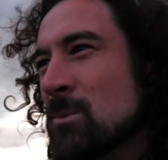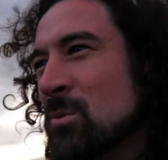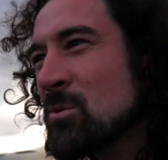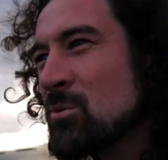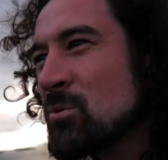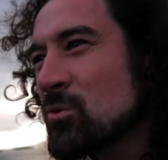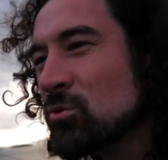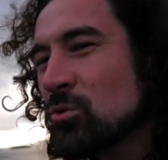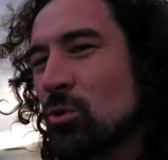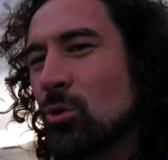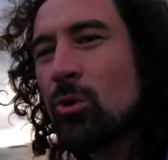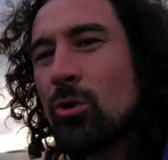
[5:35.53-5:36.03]

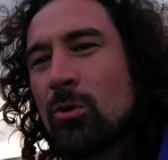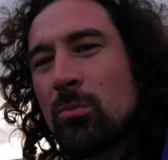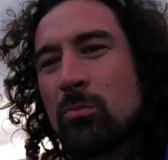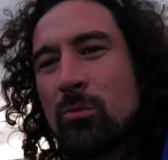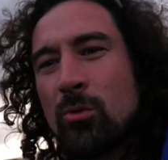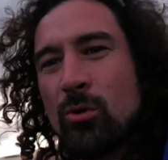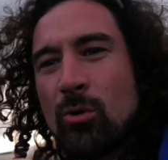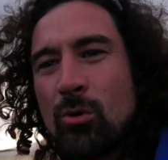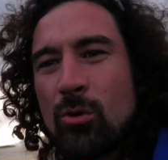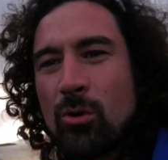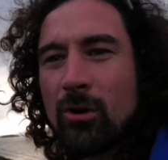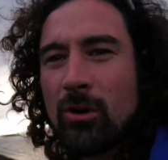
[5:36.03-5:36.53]
grow
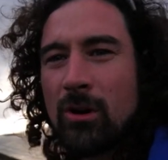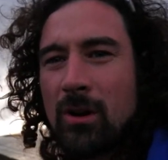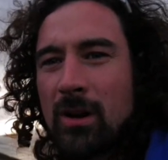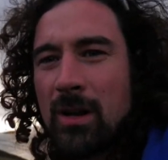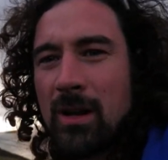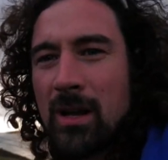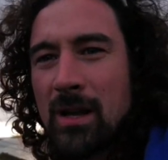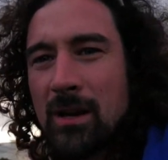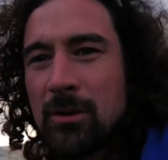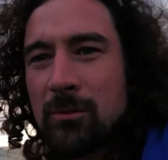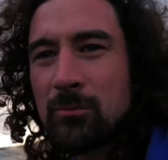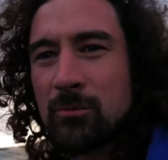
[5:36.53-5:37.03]
more,
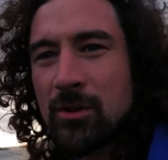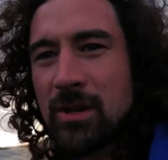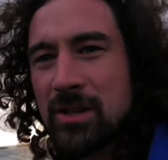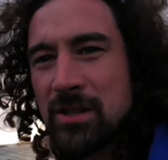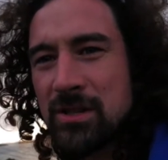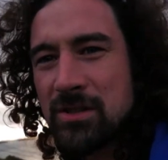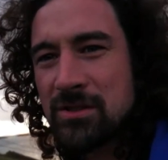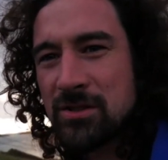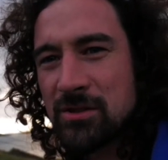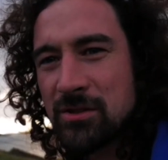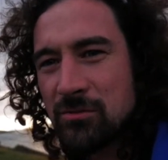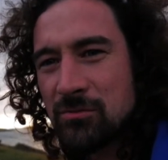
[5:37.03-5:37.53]
and I'm
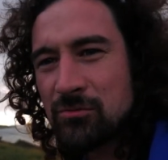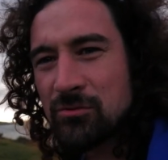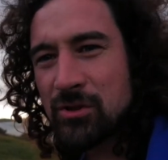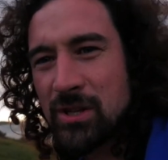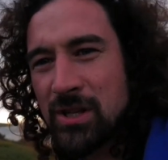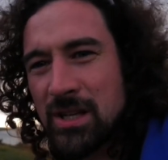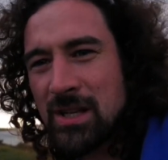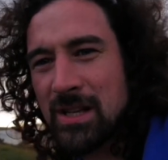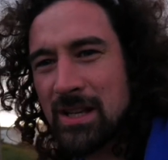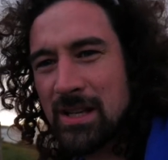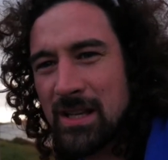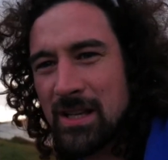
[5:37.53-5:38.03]
ready to
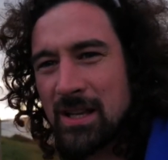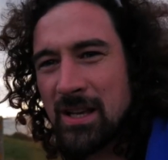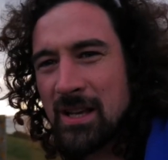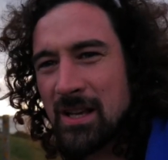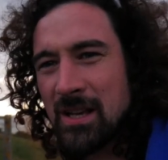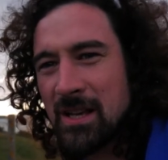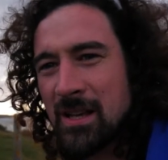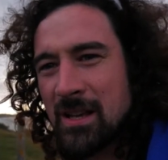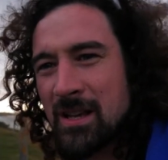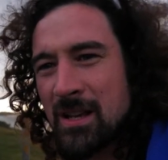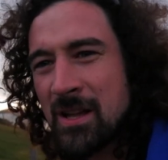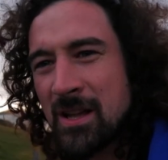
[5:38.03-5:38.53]
really
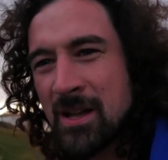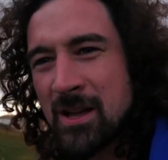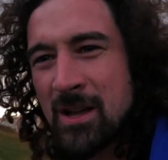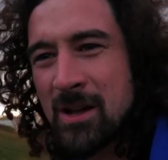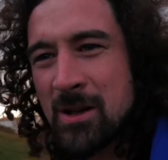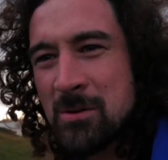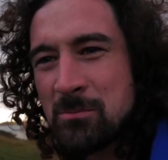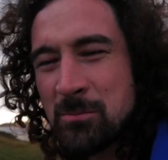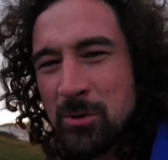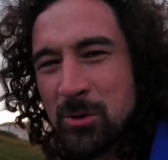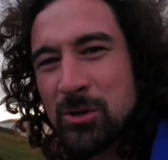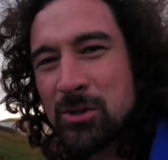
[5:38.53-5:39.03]

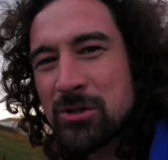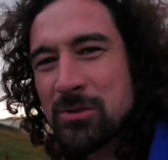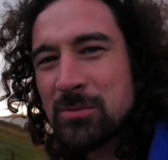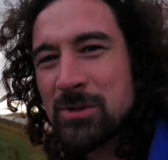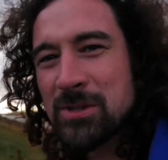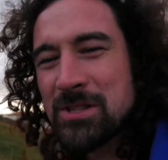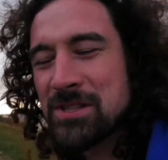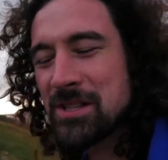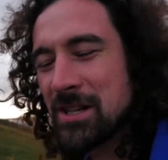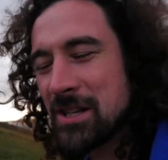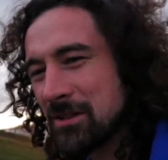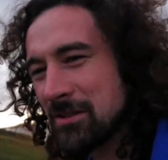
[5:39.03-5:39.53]
push
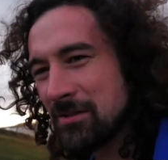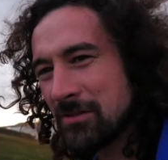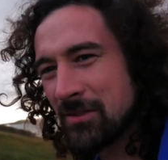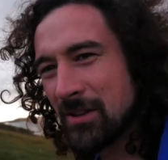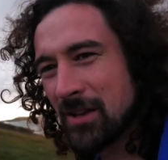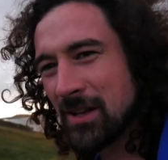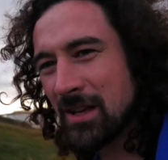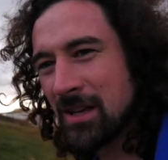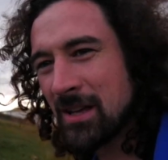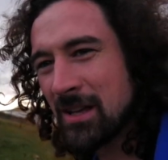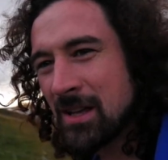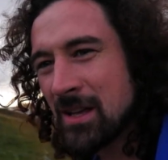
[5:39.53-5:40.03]
myself
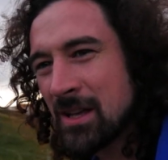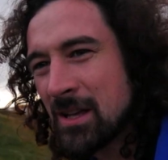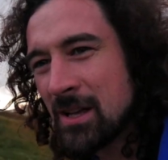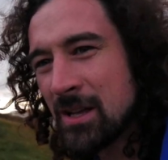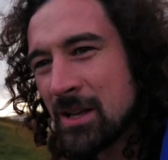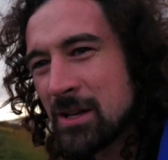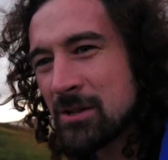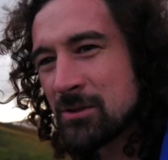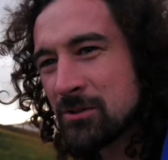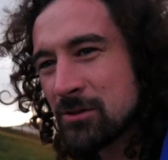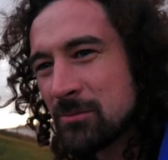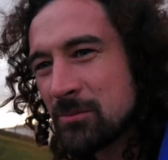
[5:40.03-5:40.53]

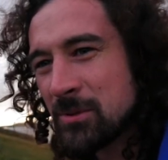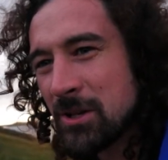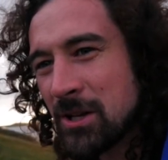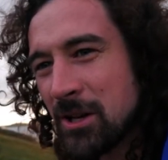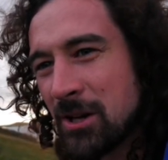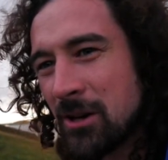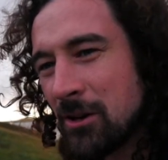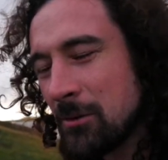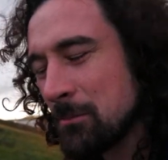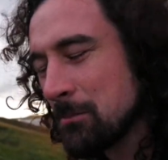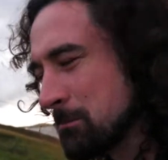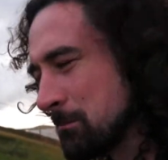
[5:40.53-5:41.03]
to
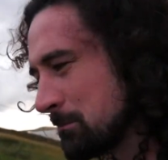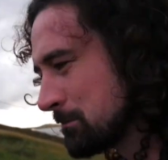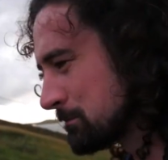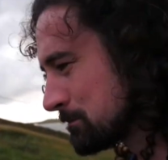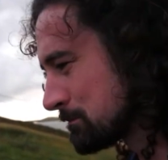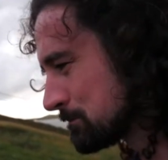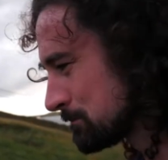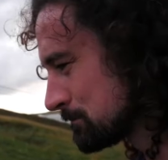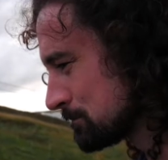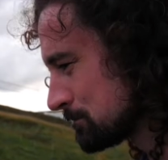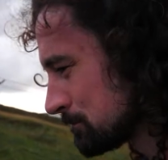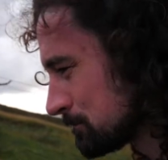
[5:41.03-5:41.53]
become
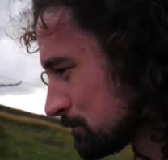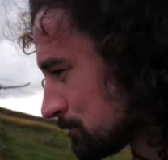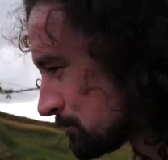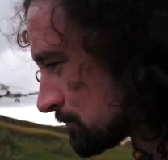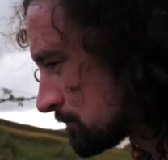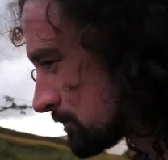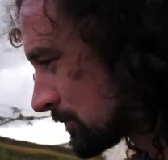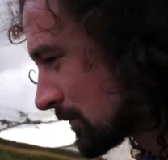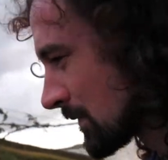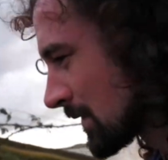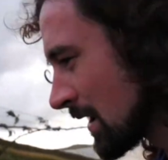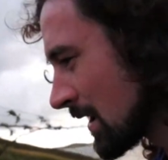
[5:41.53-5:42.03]

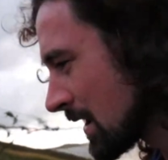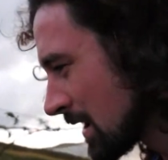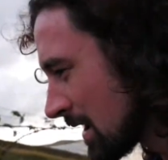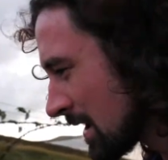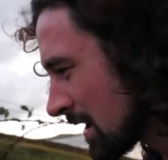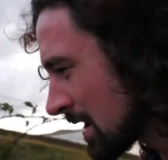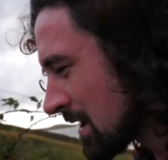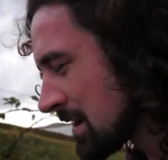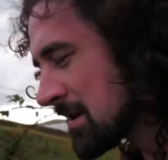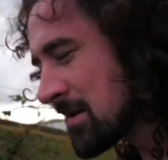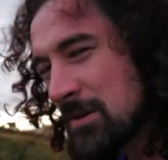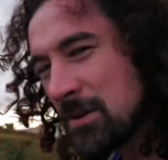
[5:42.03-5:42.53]

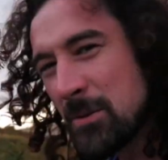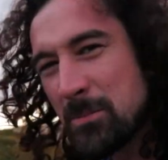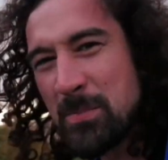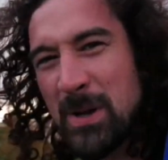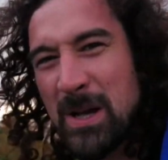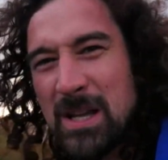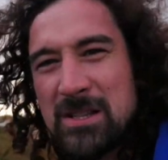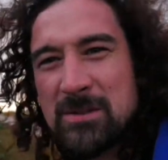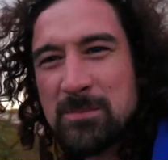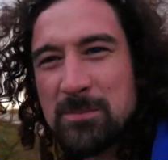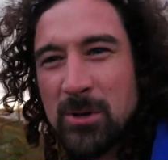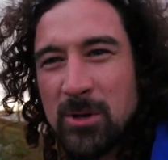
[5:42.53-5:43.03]
the
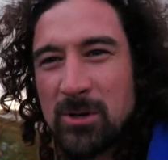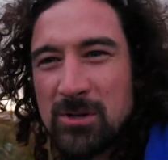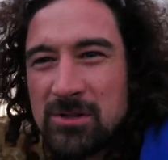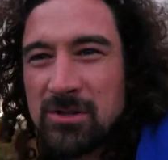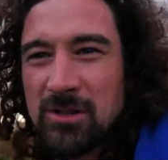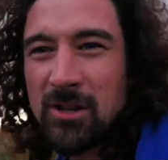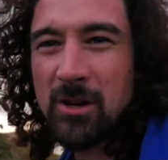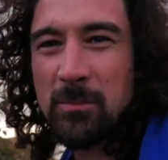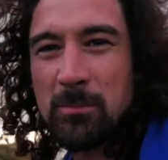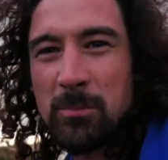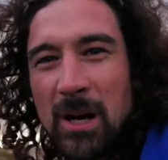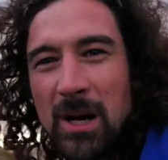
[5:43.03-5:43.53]
best person
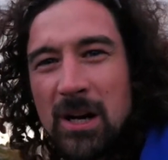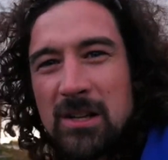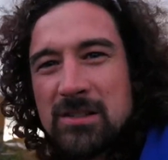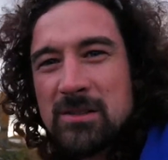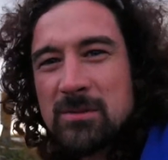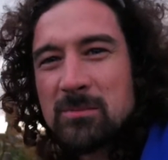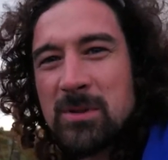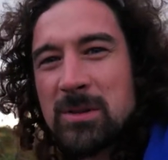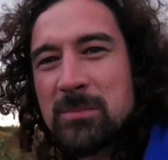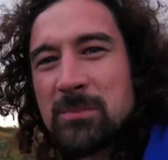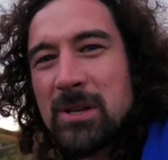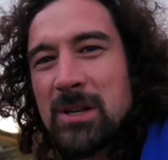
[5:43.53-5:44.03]
I could
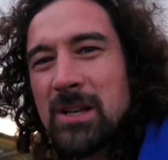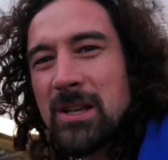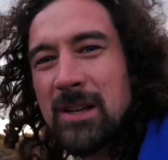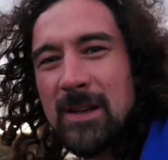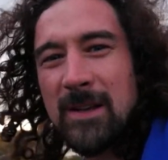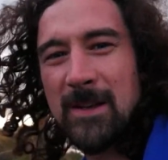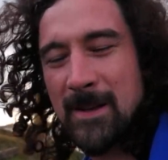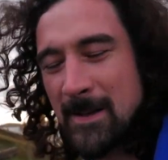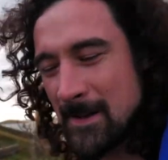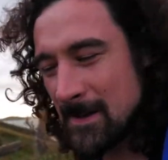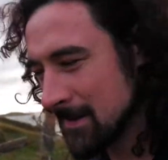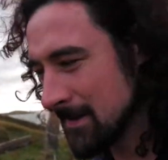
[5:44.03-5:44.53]
possibly be.
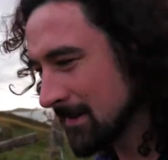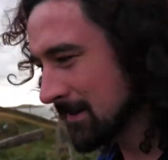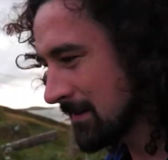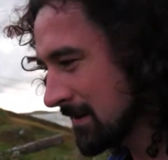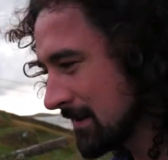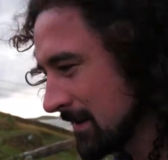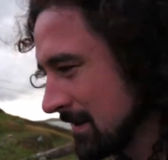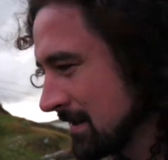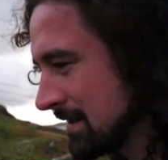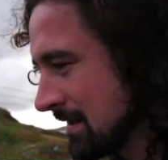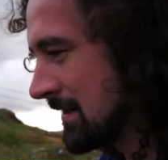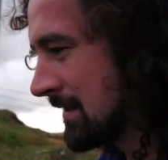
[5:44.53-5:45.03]

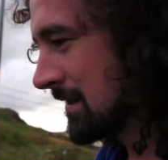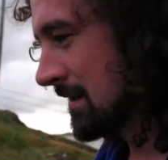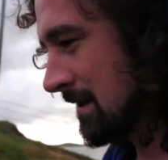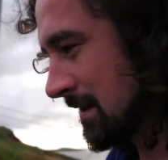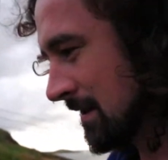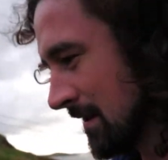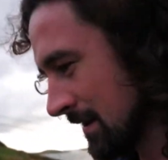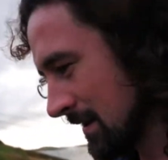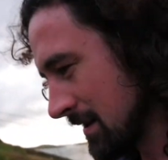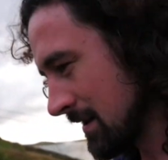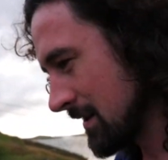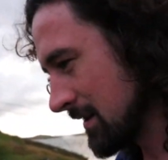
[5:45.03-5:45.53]

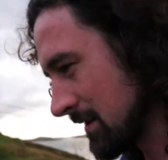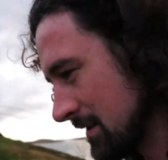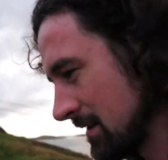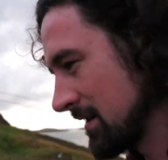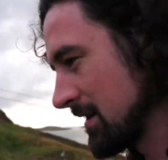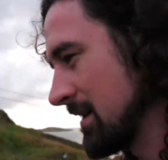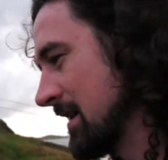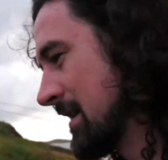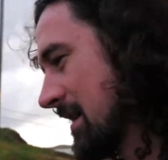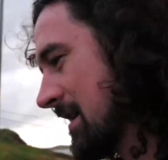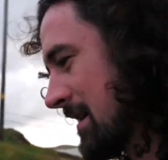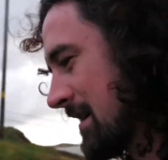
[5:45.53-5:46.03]
And
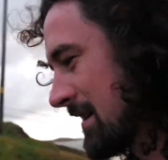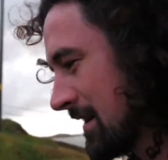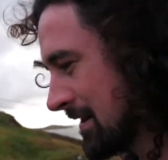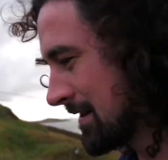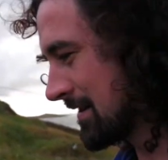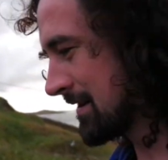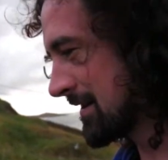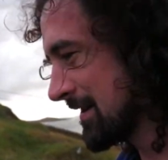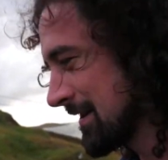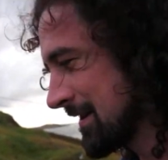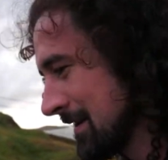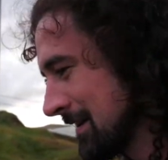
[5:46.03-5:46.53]

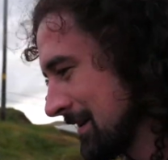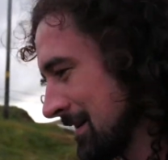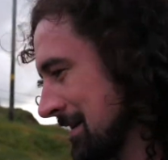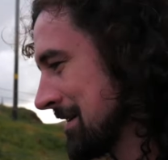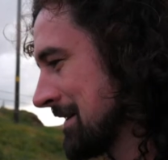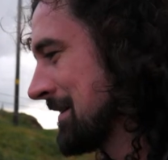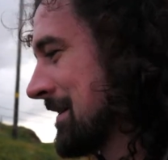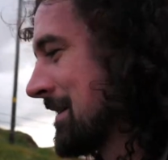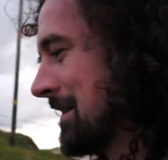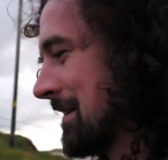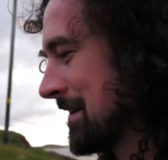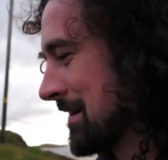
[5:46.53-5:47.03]

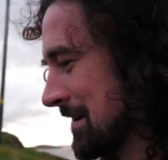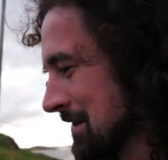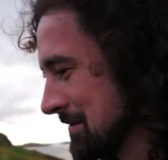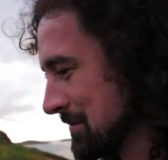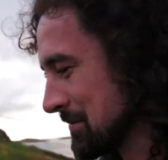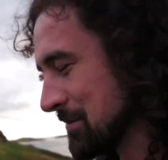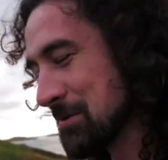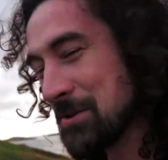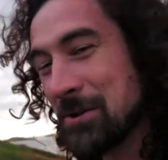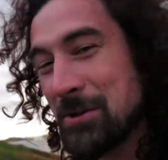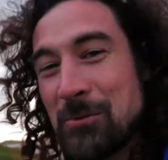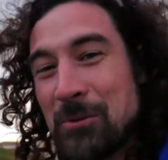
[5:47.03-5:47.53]
I
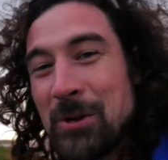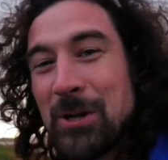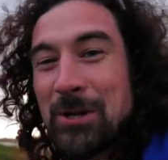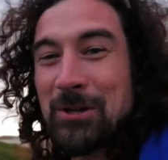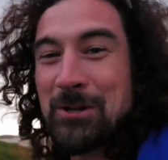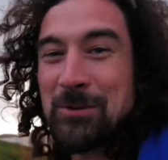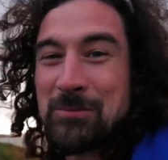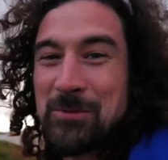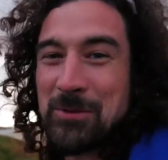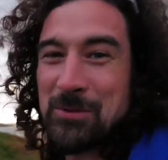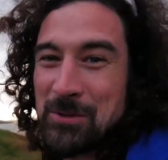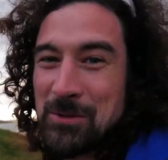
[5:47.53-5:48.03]
suppose I
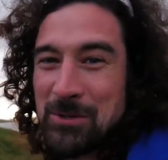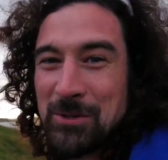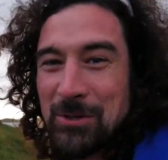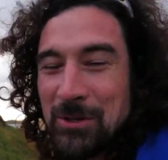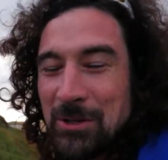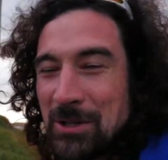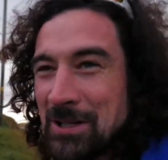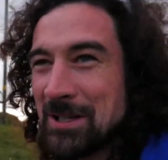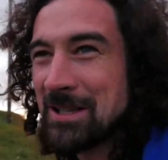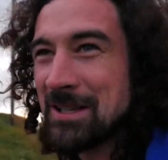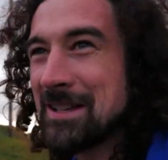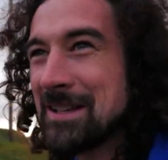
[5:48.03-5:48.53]
welcome you
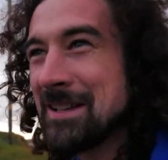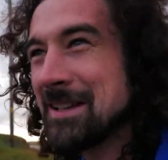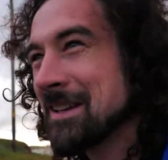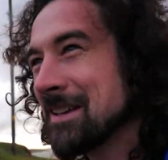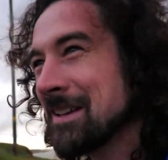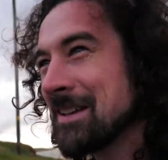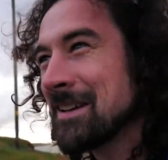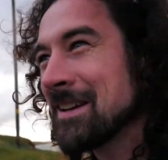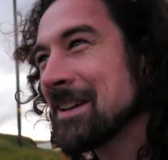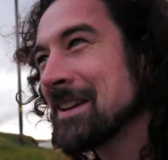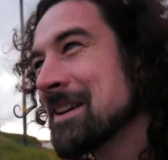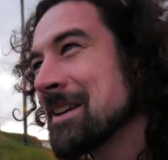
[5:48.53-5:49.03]
all
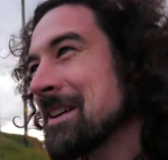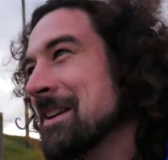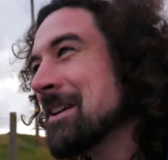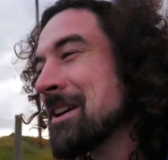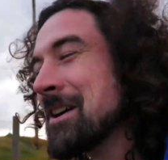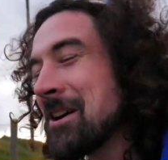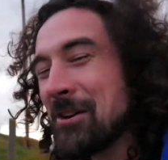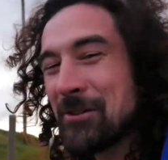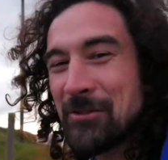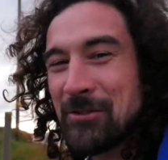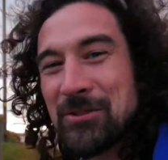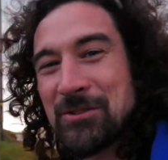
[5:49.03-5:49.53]

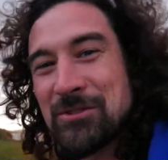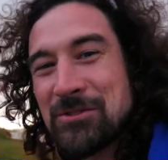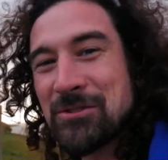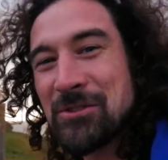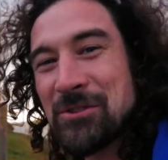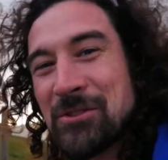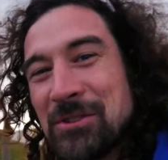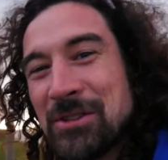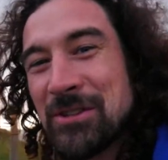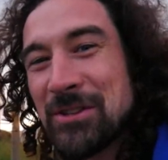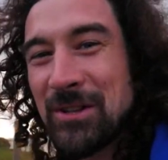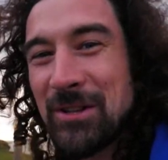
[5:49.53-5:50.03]
on the
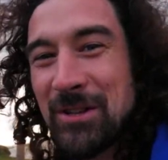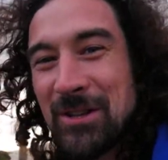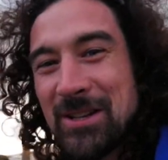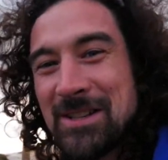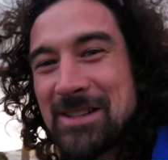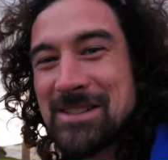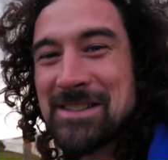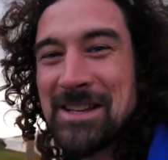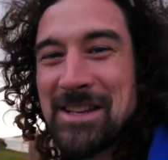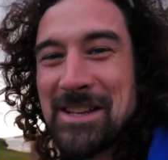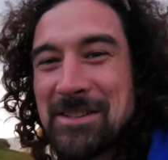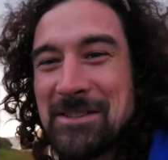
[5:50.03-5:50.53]
journey that
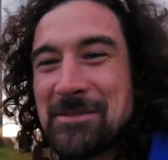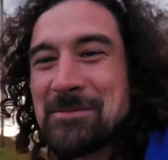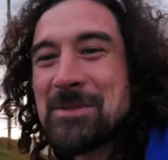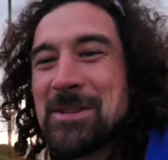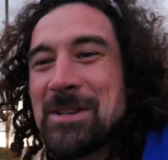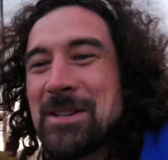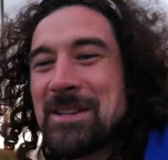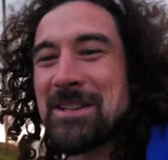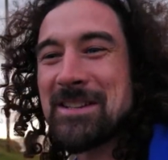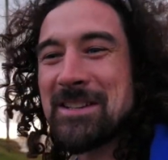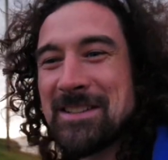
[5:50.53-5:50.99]
lies ahead of me.